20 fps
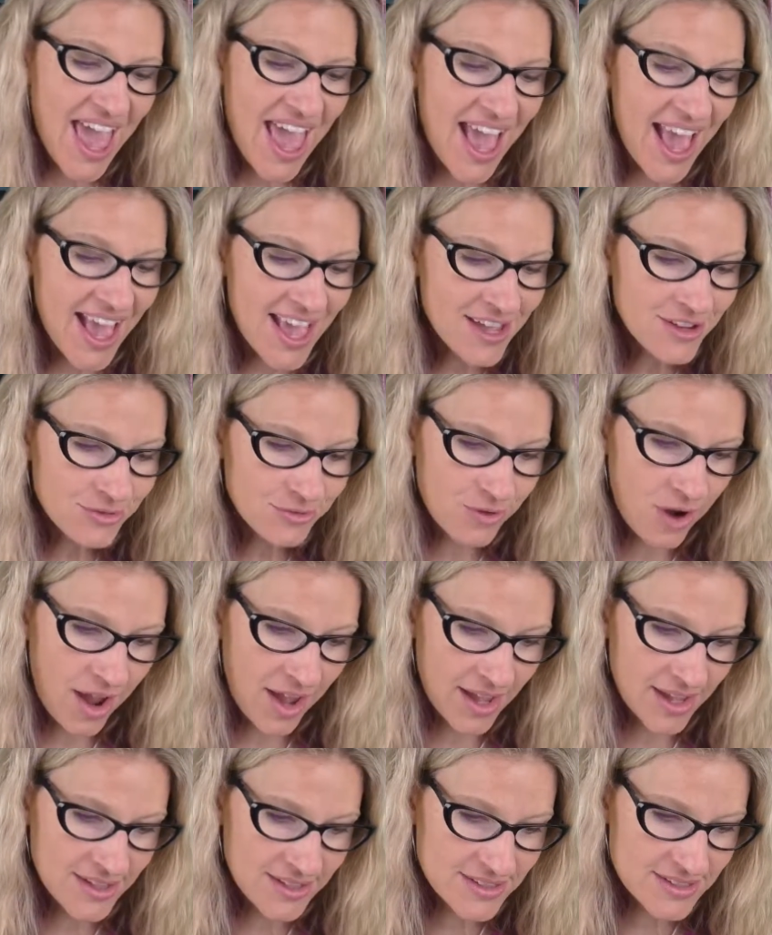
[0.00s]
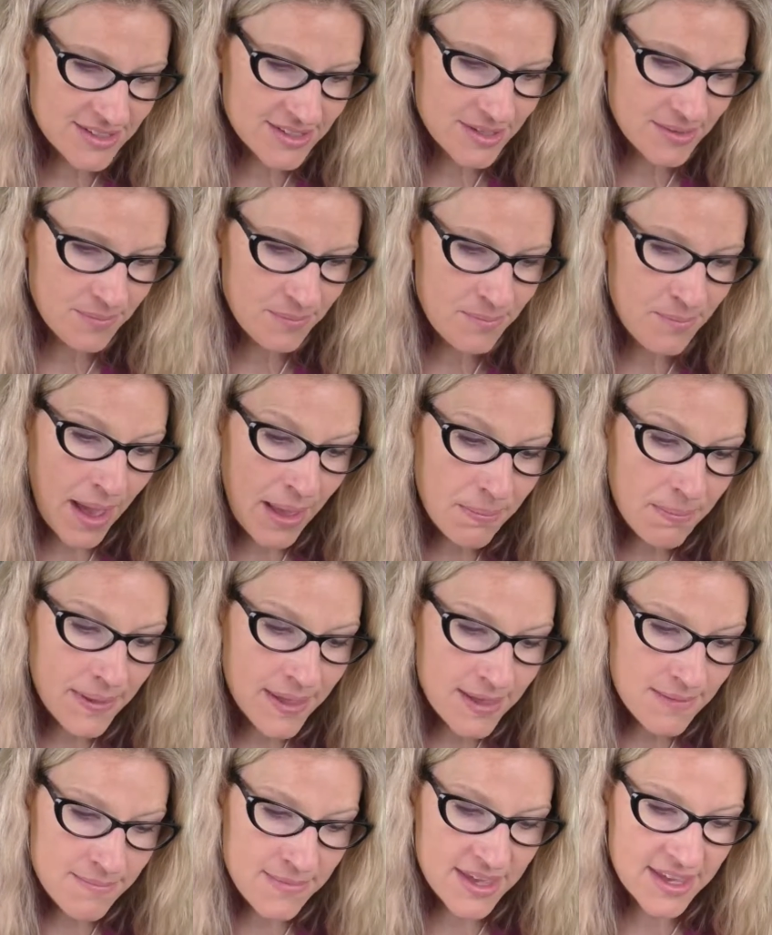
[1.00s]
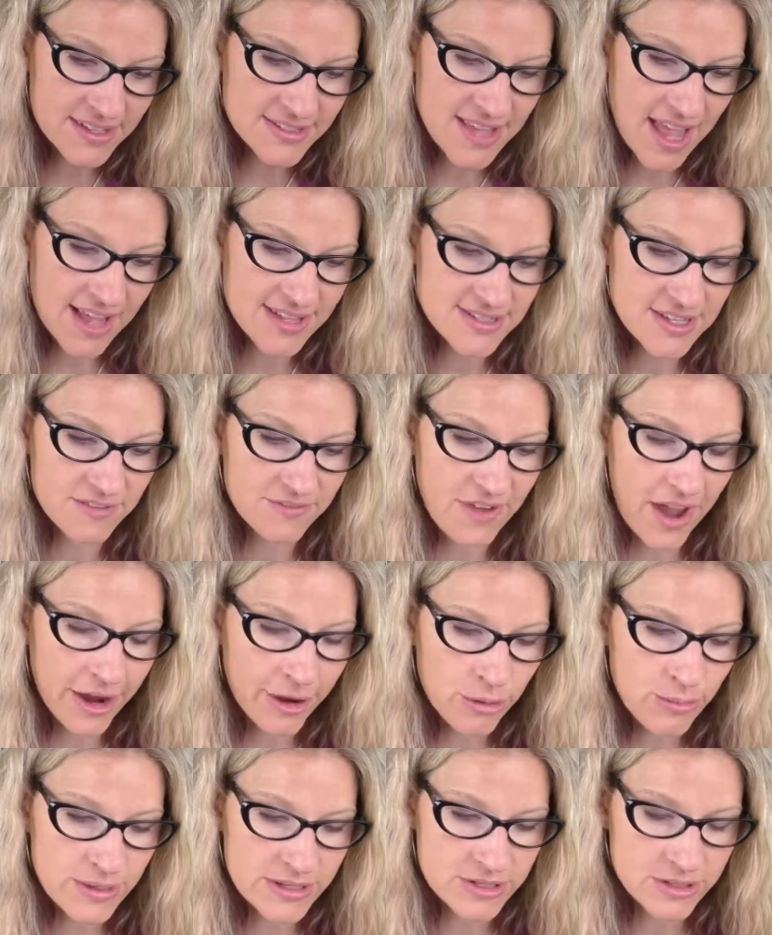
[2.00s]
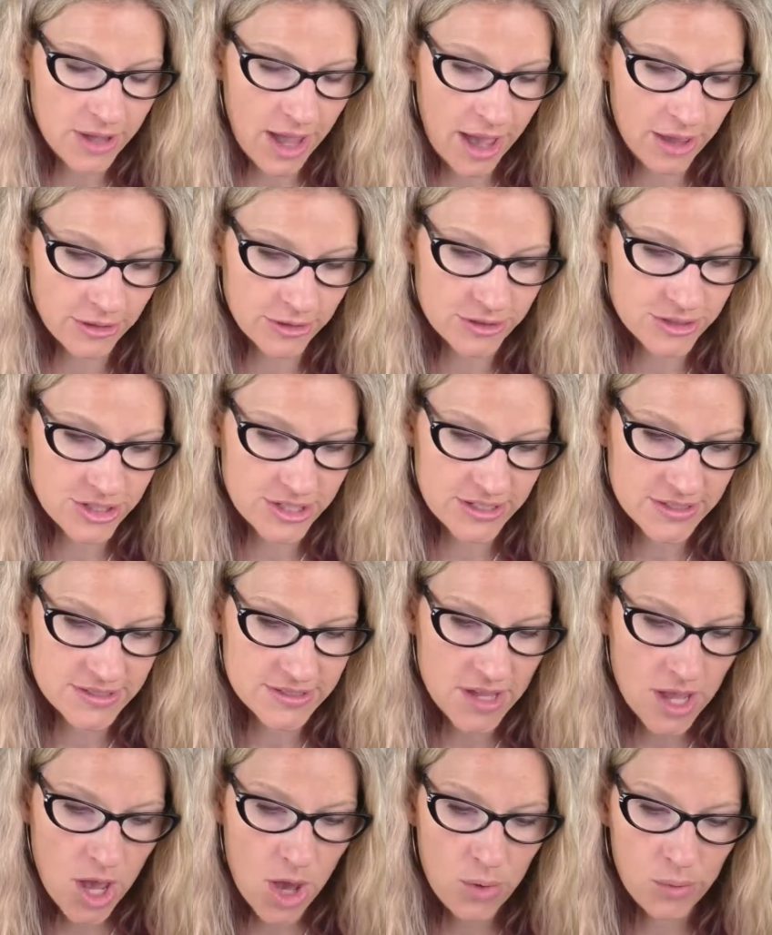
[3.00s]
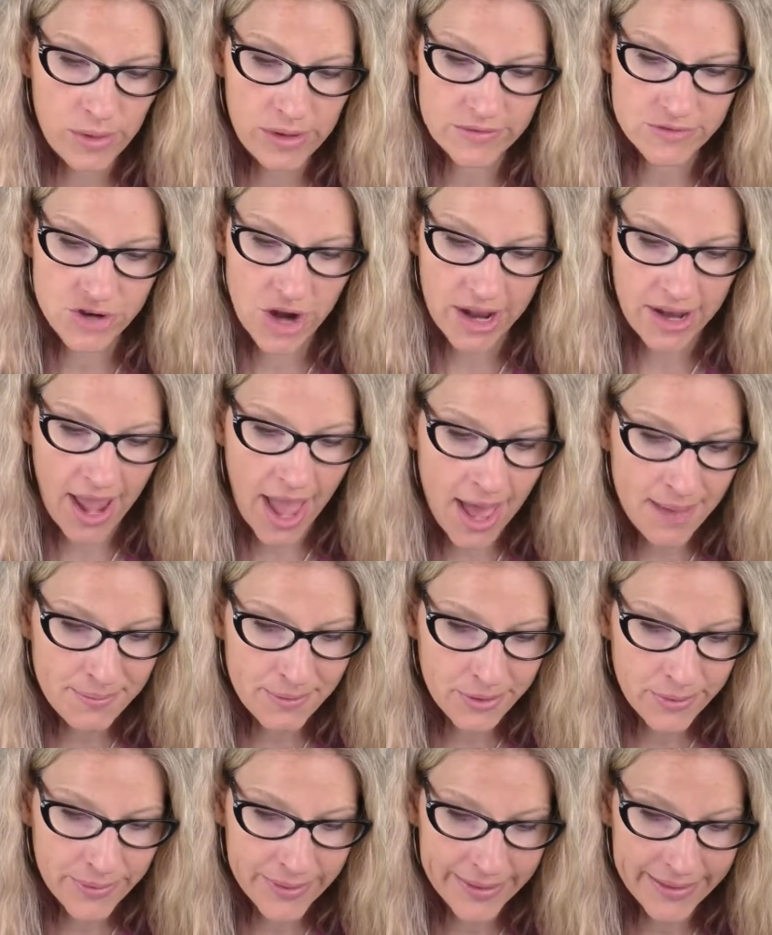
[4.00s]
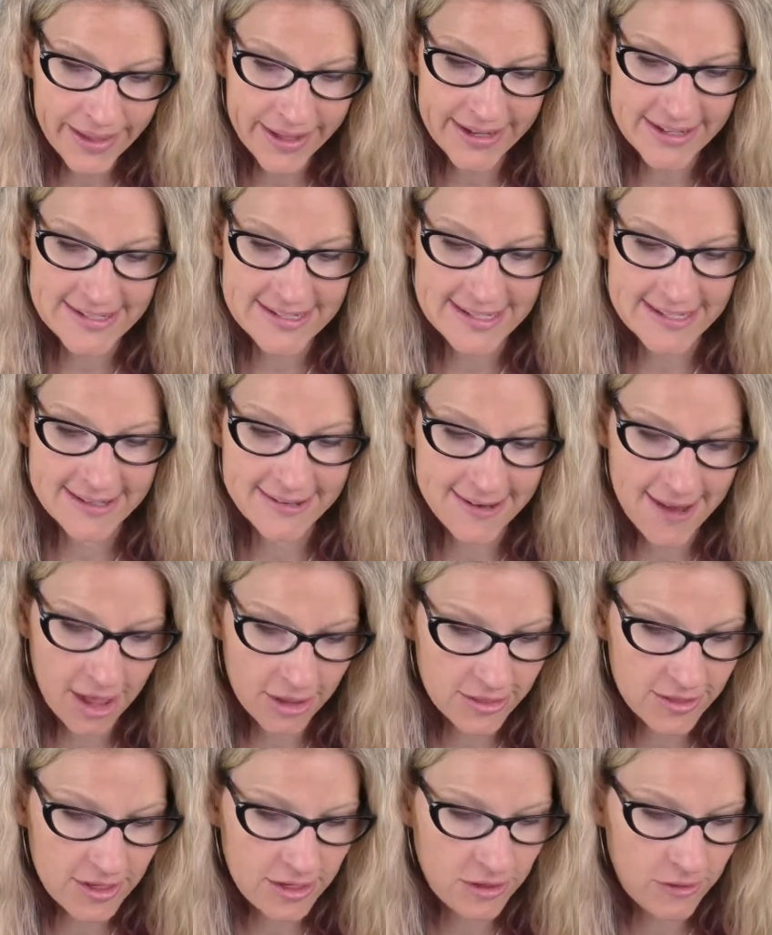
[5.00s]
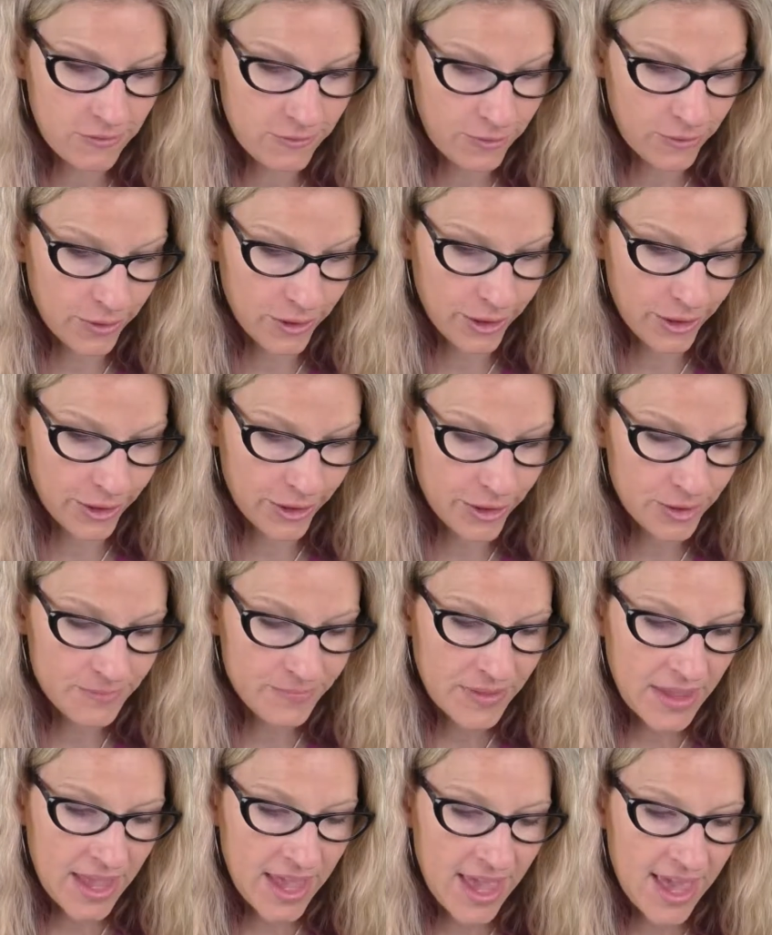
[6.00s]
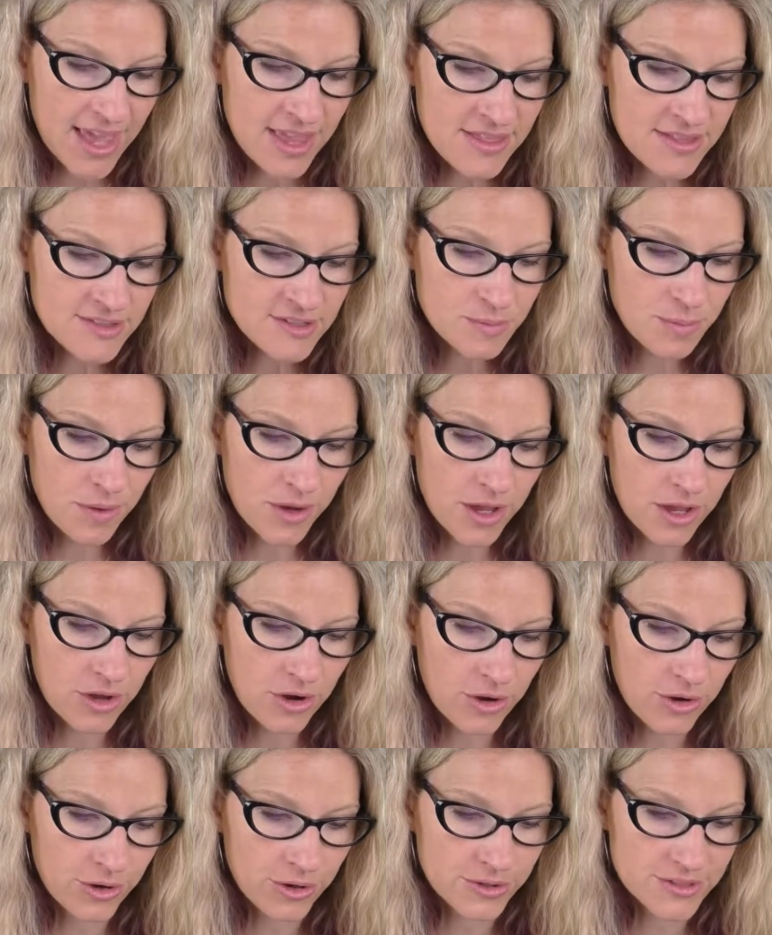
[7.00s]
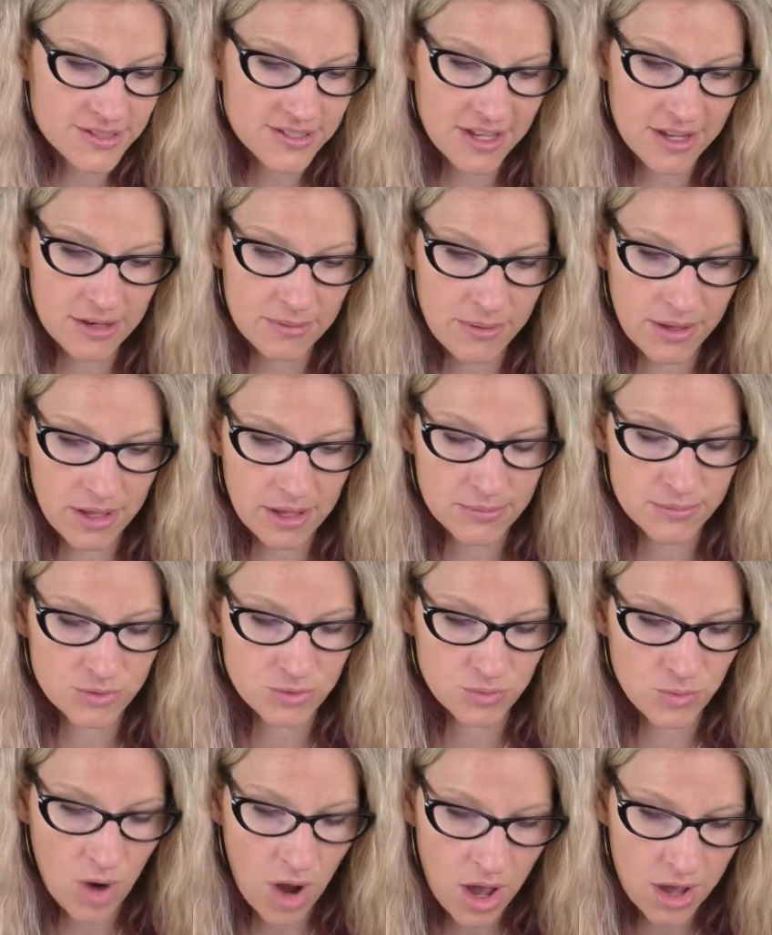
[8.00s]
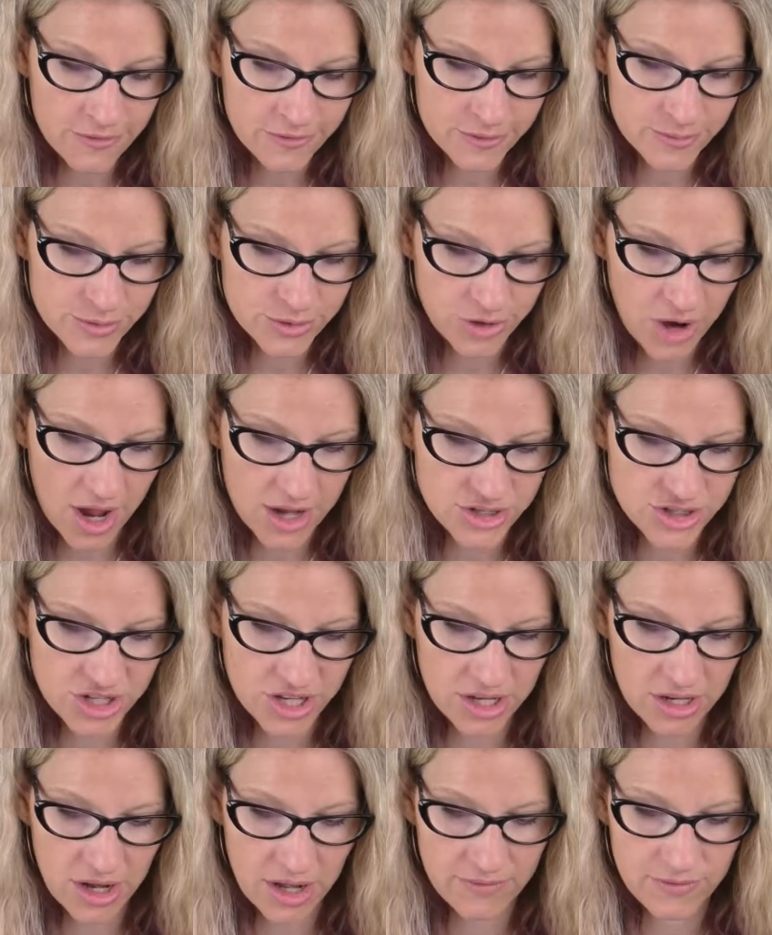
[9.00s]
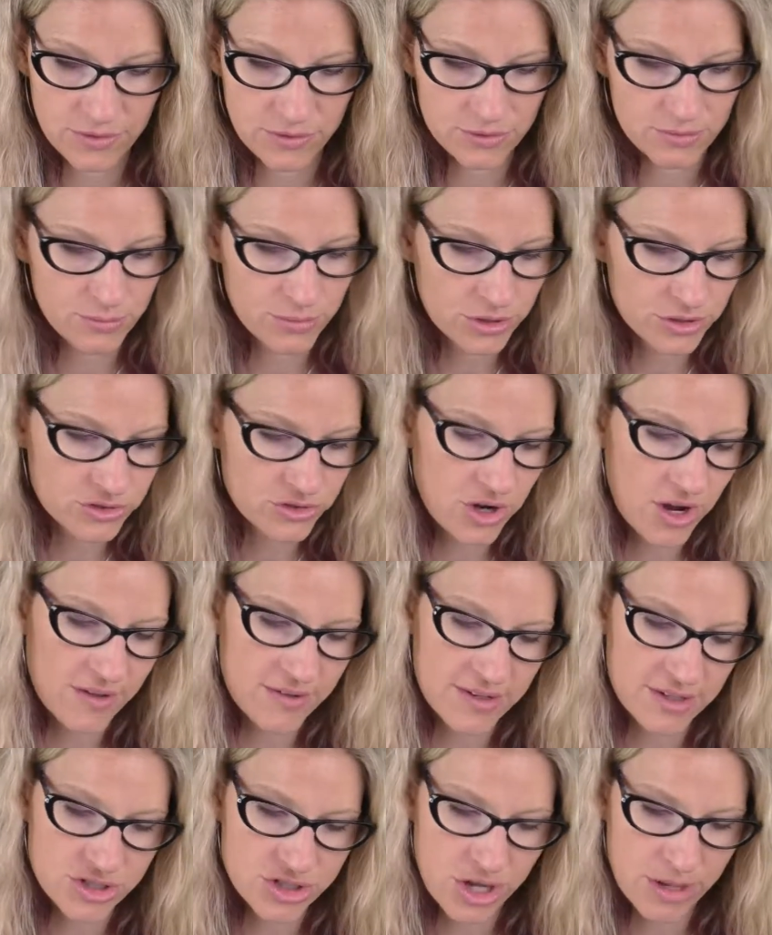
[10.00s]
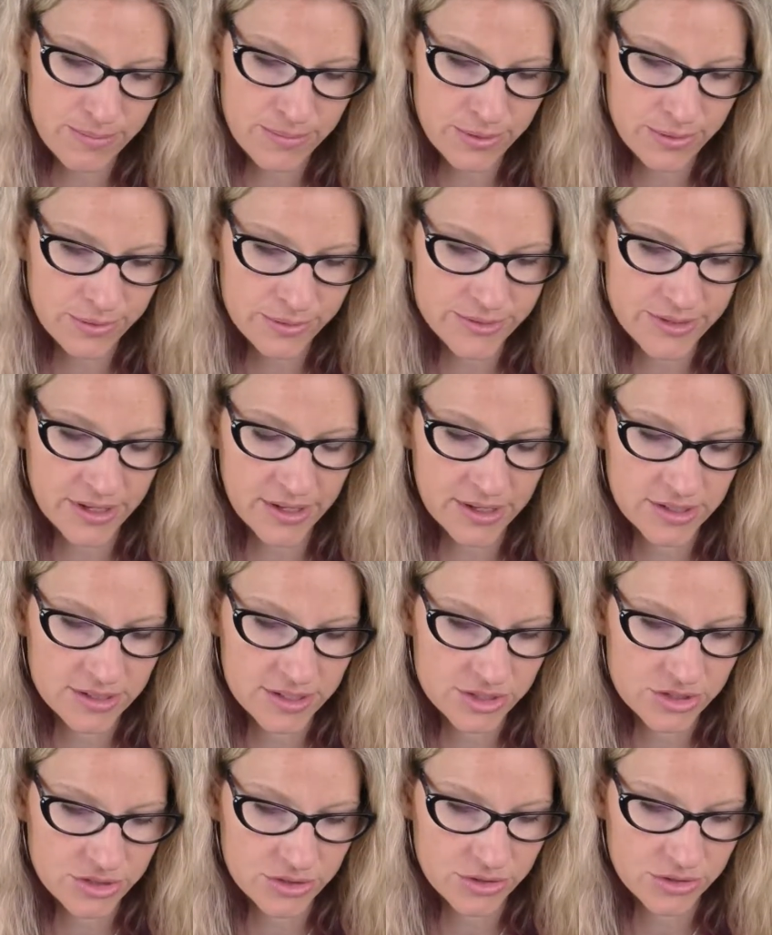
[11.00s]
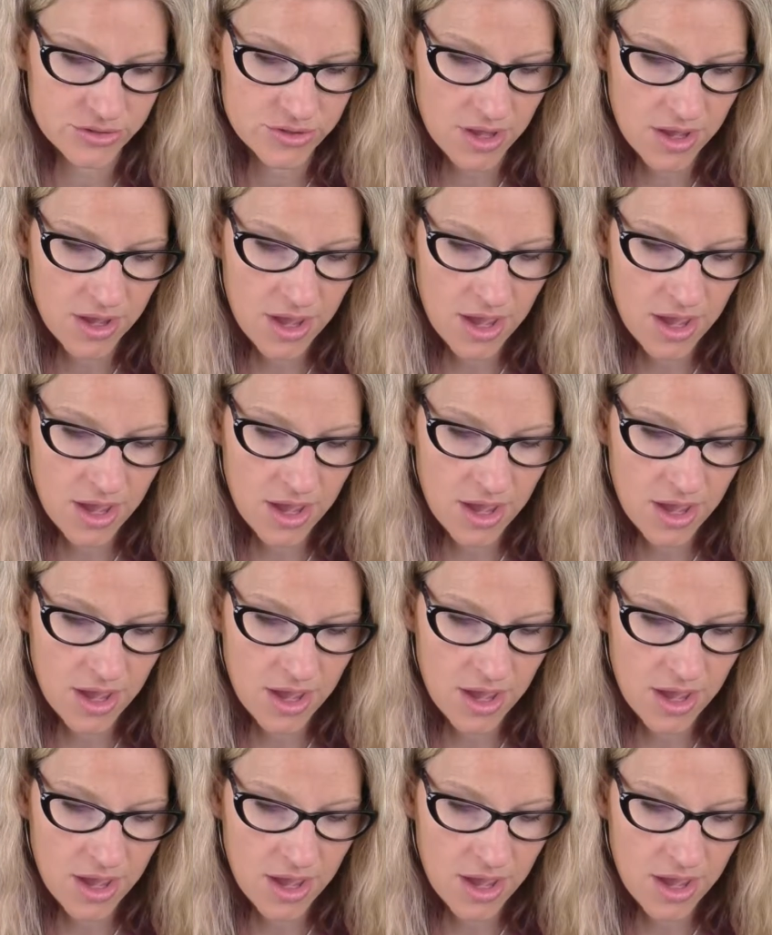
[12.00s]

Anne writes, my pit mix has environmental allergies. We have tried Apoquil and it did nothing for her. In the spring, her skin becomes raw from scratching. I've used moisturizing shampoos and conditioners,